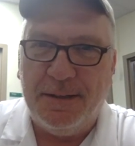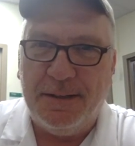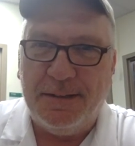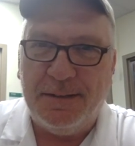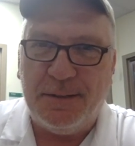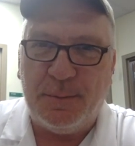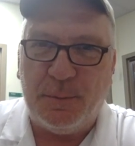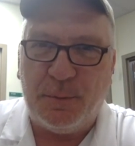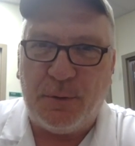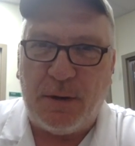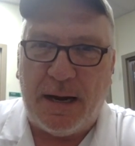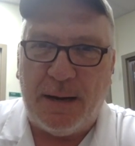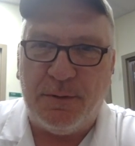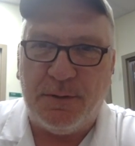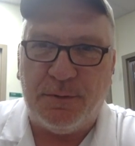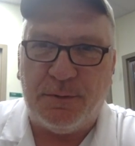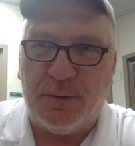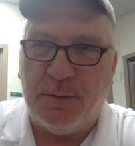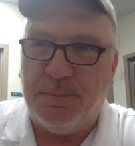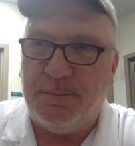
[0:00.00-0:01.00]

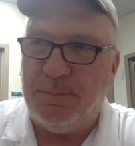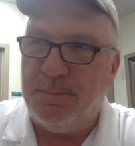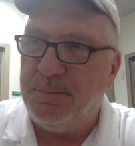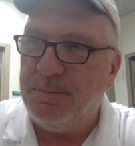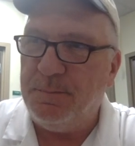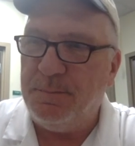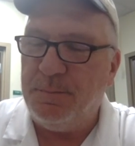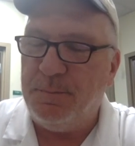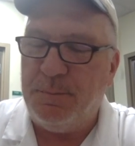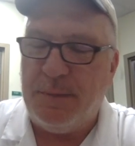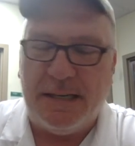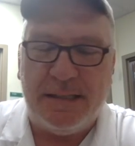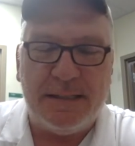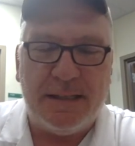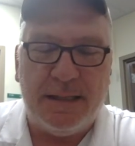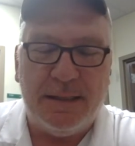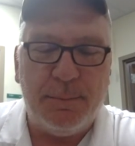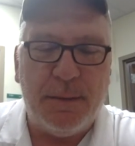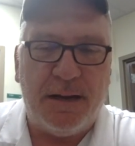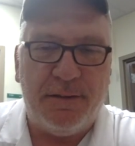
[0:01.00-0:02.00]
subscribers from
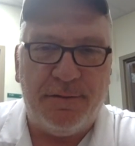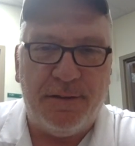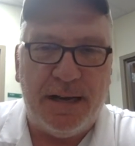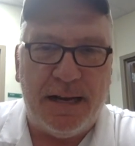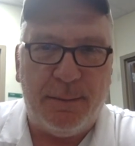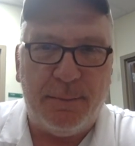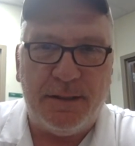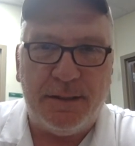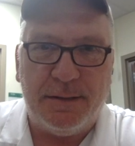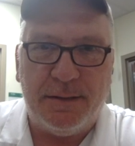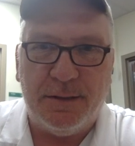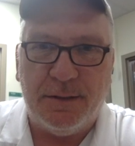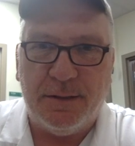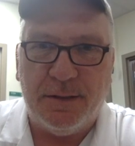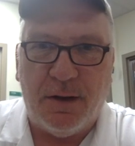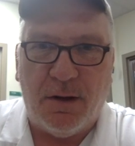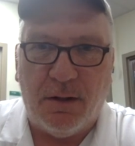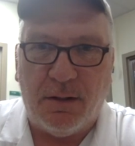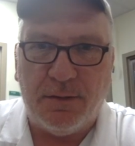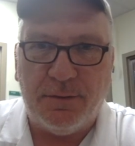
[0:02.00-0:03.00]
basically my family to
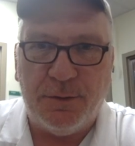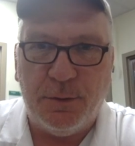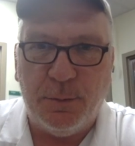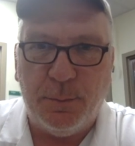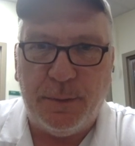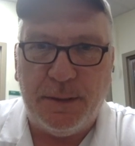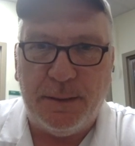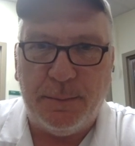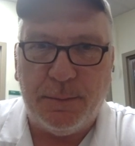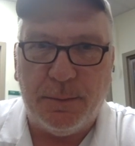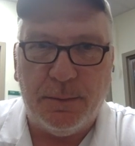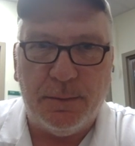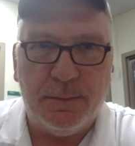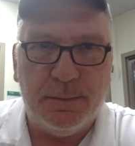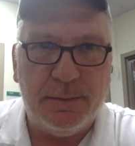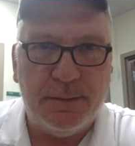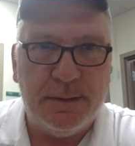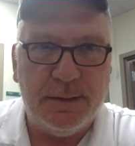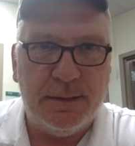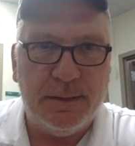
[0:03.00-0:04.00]
all of you people
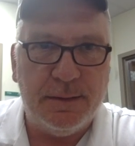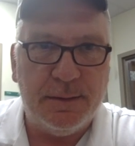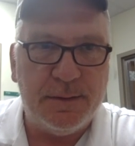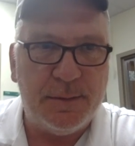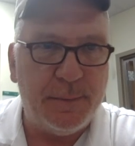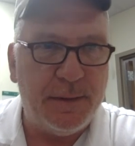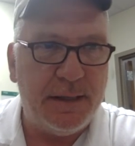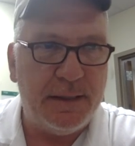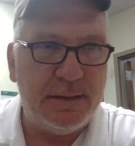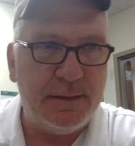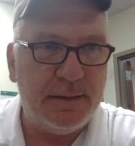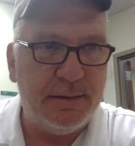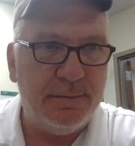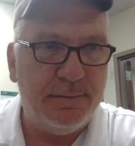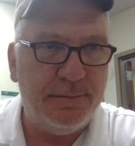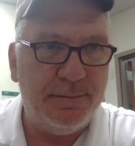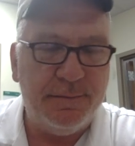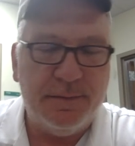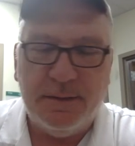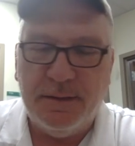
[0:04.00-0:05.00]
in the space of
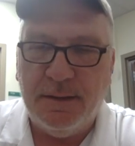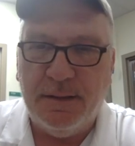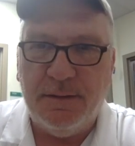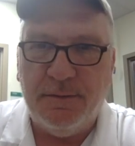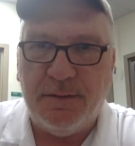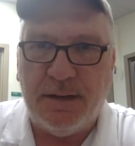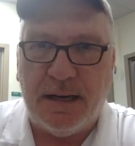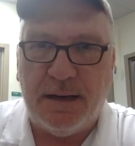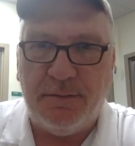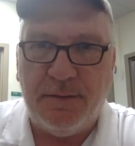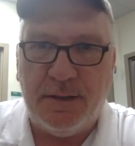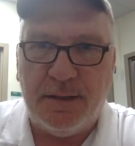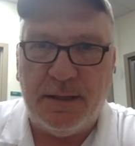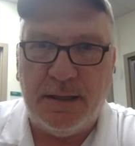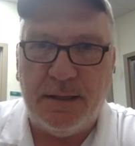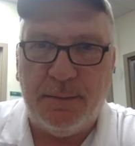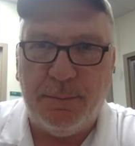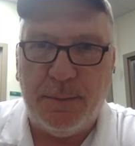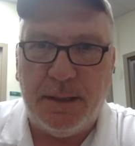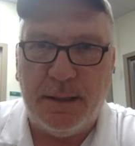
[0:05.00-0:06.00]
5 to
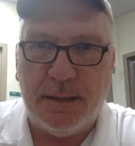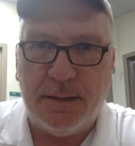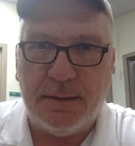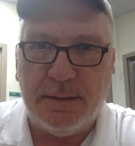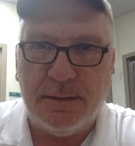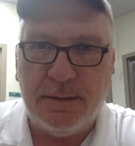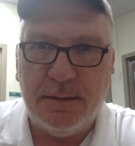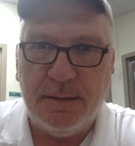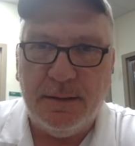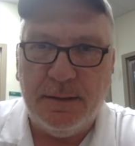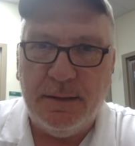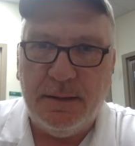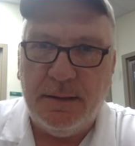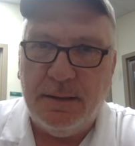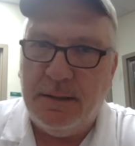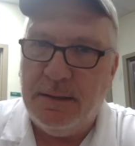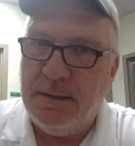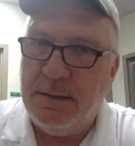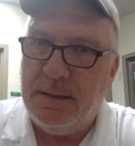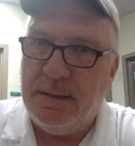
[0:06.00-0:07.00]
10 minutes.
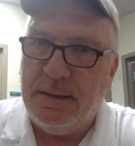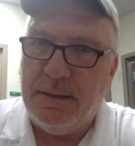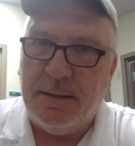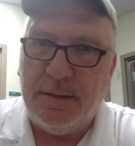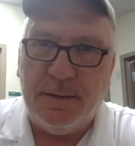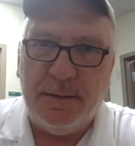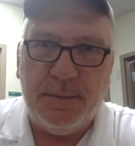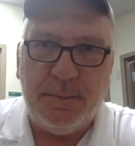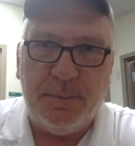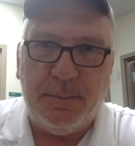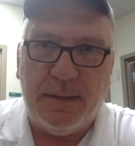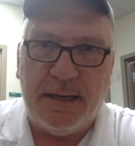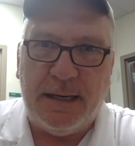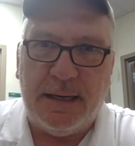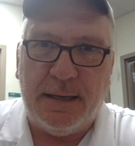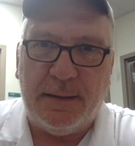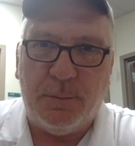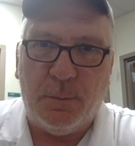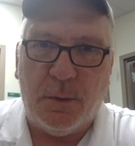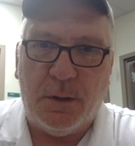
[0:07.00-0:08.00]

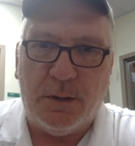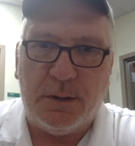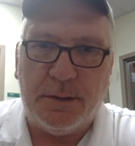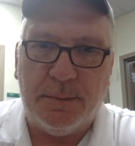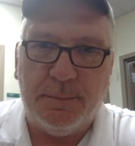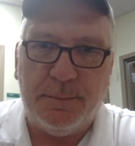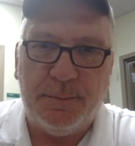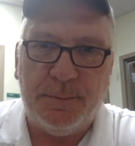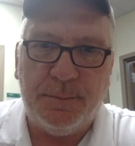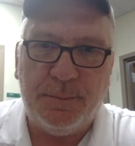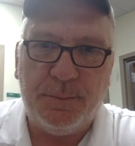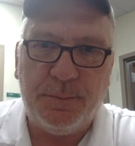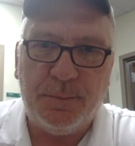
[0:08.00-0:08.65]
Man, welcome